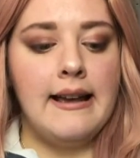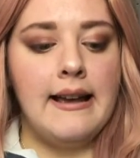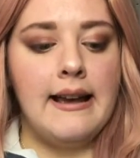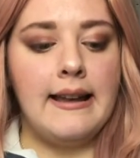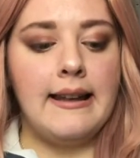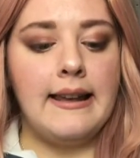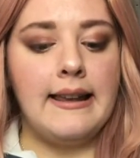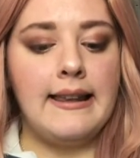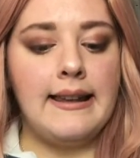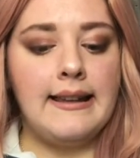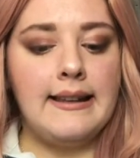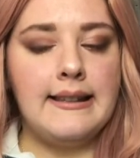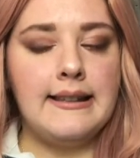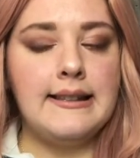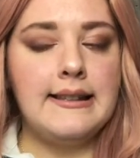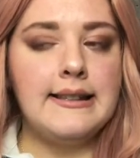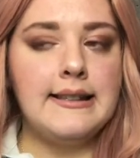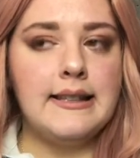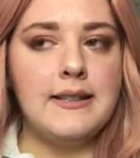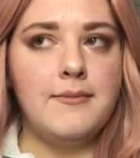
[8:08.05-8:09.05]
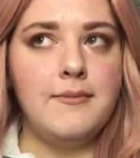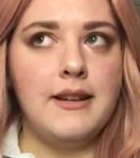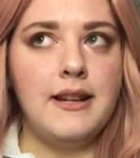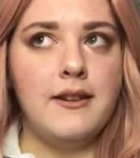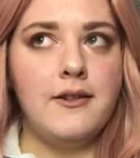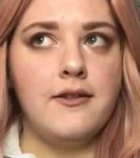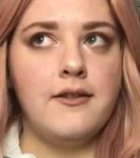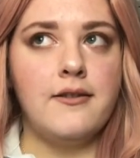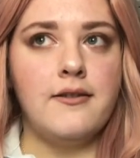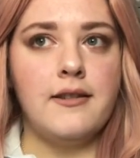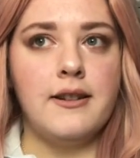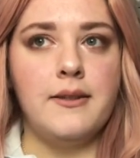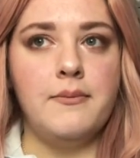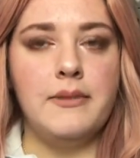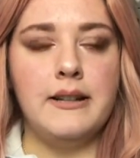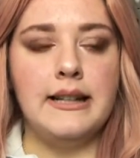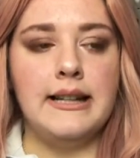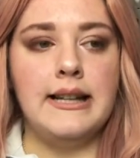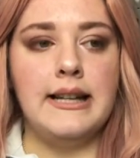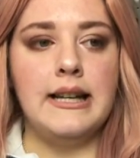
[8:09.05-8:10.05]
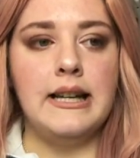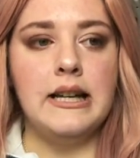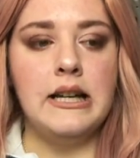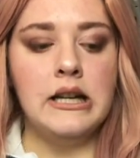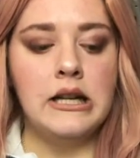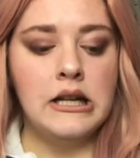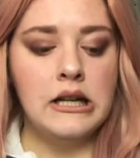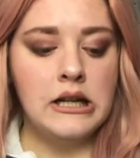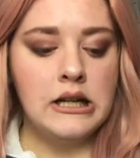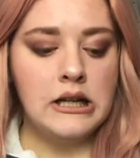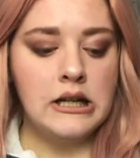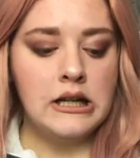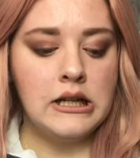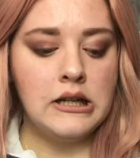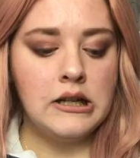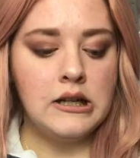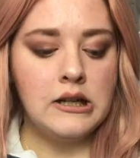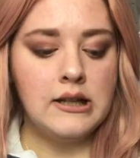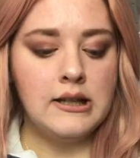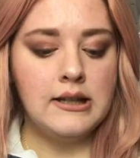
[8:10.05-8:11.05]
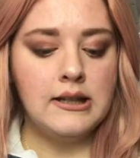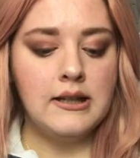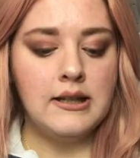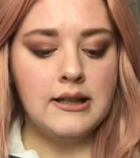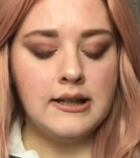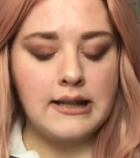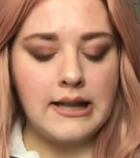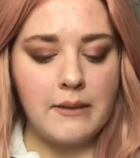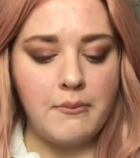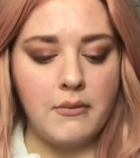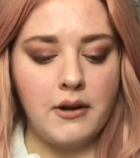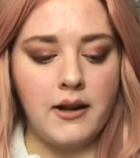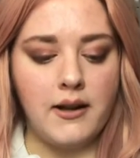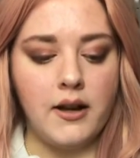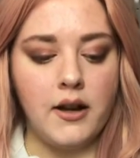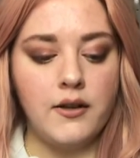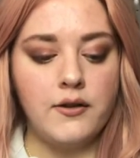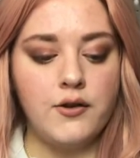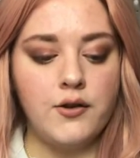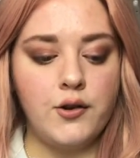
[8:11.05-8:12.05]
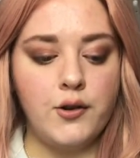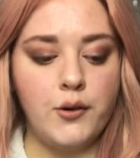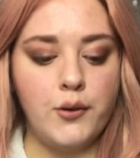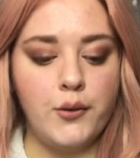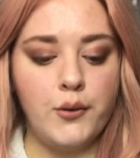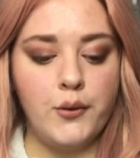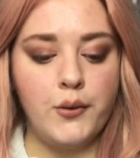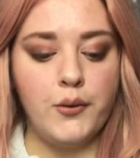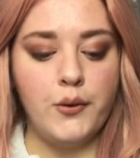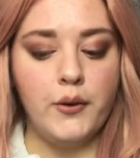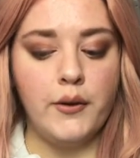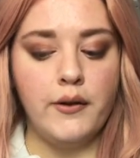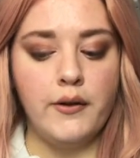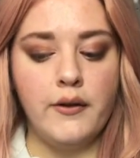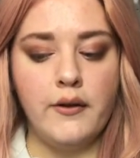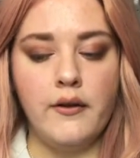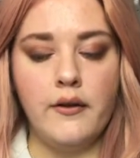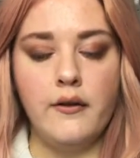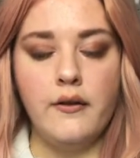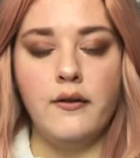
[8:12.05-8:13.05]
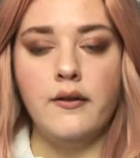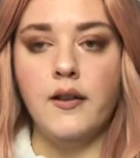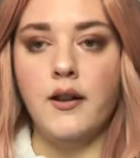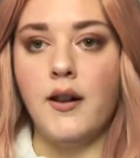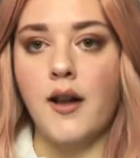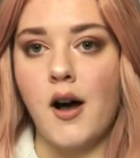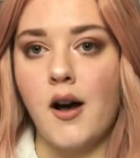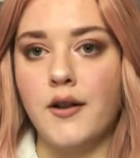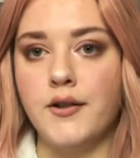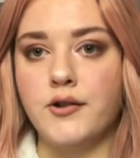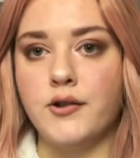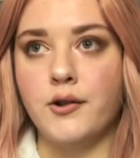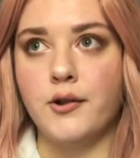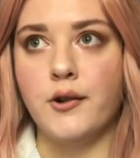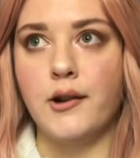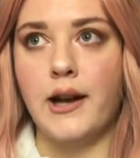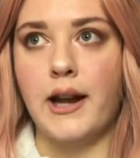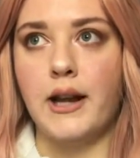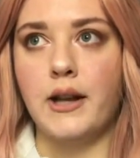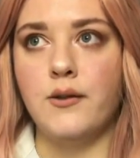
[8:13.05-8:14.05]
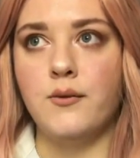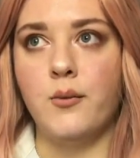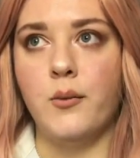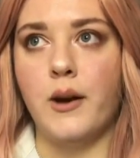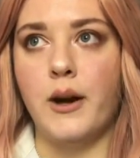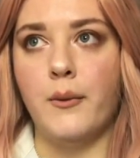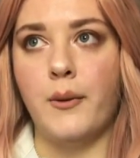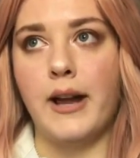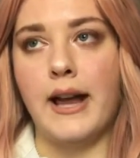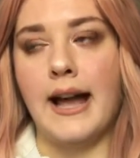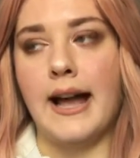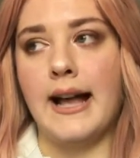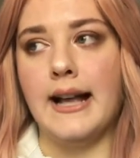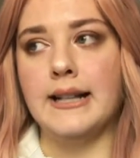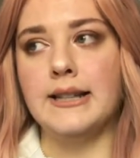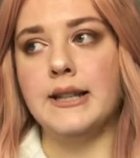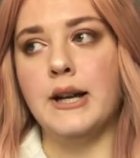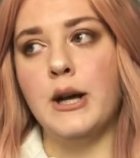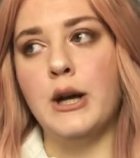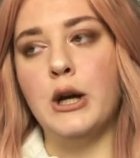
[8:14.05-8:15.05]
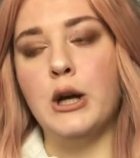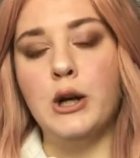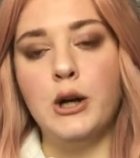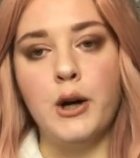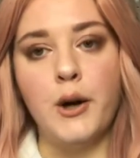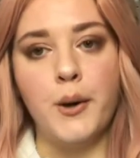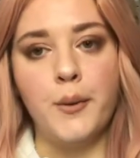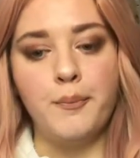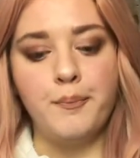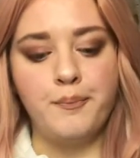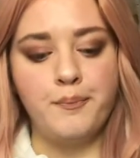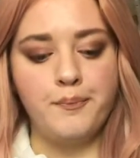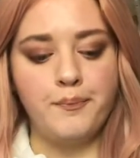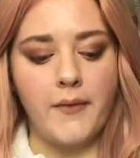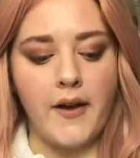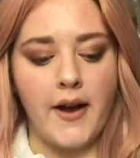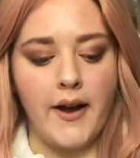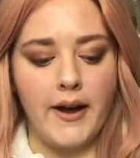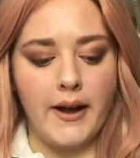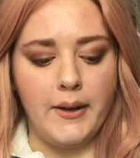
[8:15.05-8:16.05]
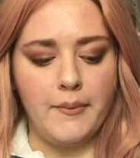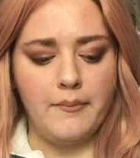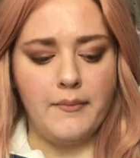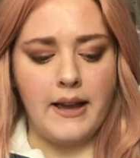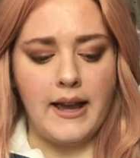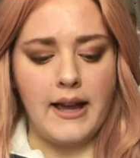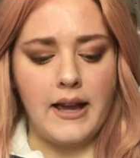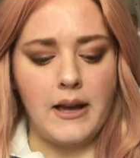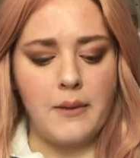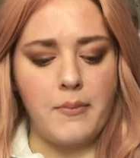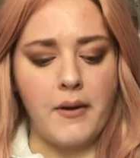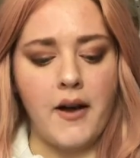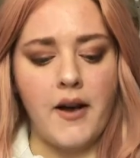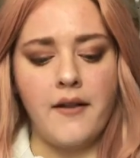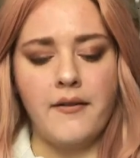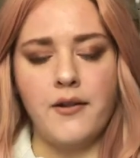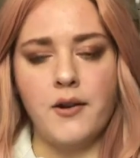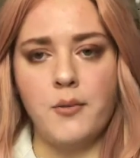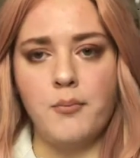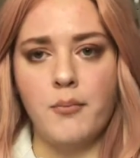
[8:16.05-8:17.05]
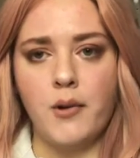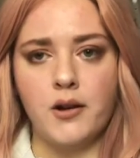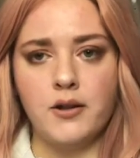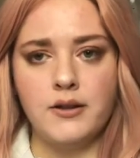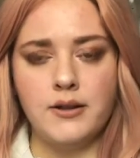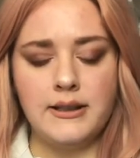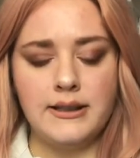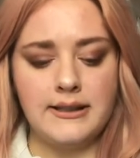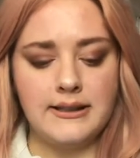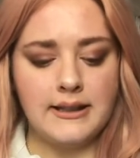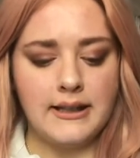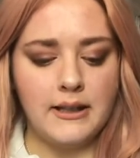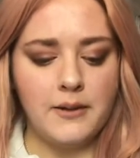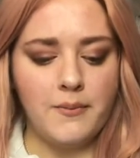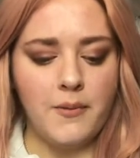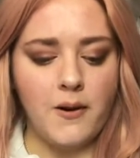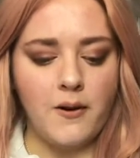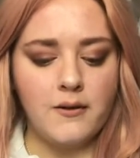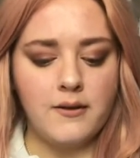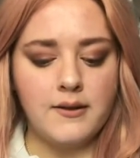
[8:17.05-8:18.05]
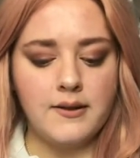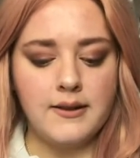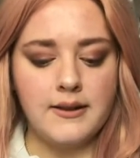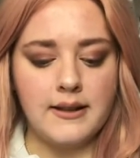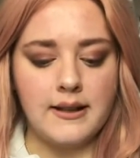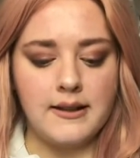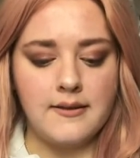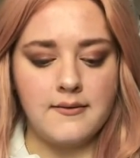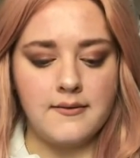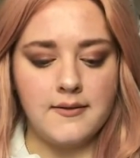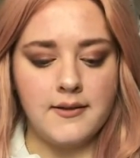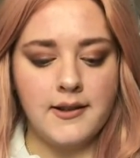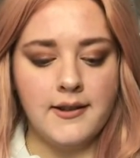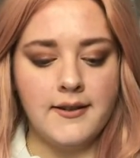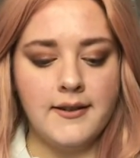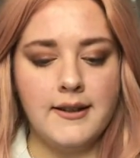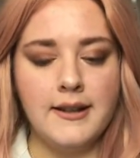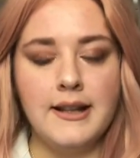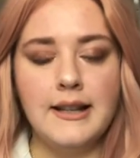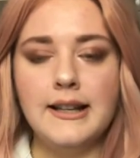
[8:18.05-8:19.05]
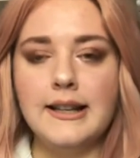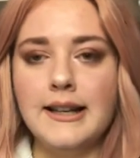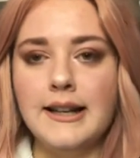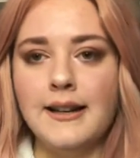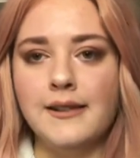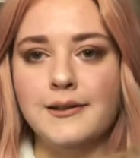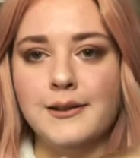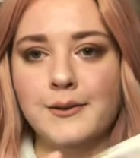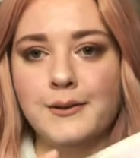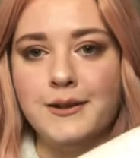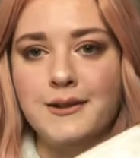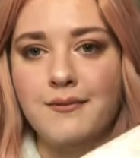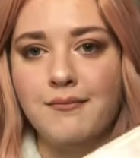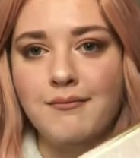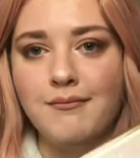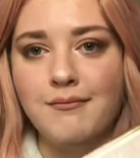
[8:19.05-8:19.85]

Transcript: And I think this is going to be incredibly similar to the last crate where we had a perfume bottle inside a box, and I was,